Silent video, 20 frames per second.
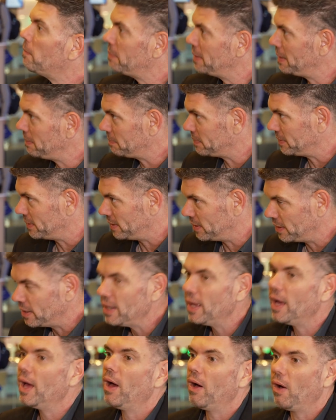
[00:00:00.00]
people
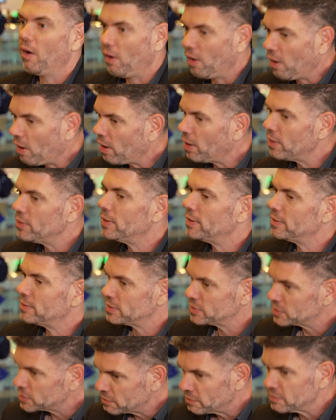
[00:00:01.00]
on
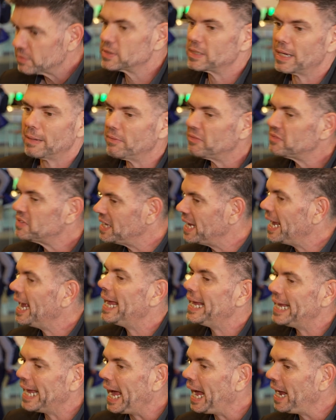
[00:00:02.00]
some of the
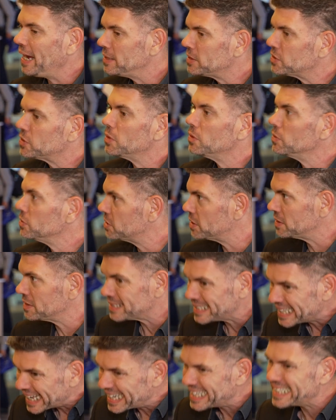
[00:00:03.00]
AI solutions
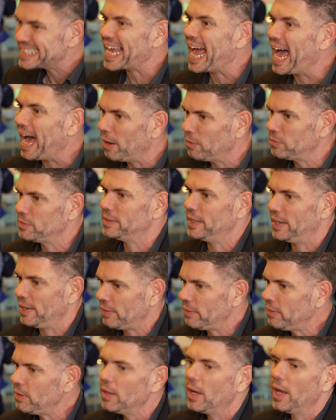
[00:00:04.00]
that is out
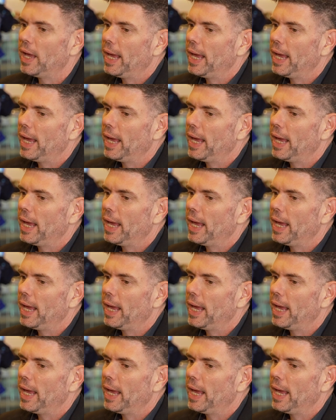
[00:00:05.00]
there.